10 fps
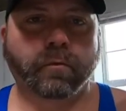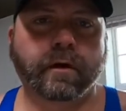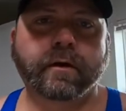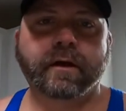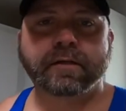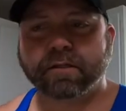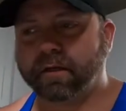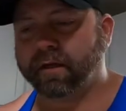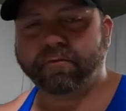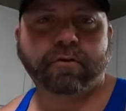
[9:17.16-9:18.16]
Well
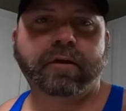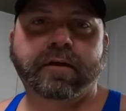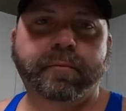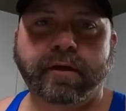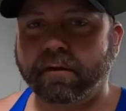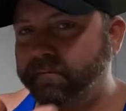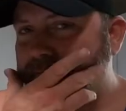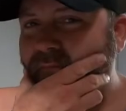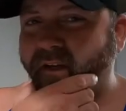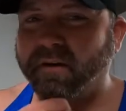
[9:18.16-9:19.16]
guys, if you're like me,
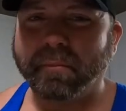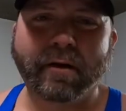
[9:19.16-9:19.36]
you got a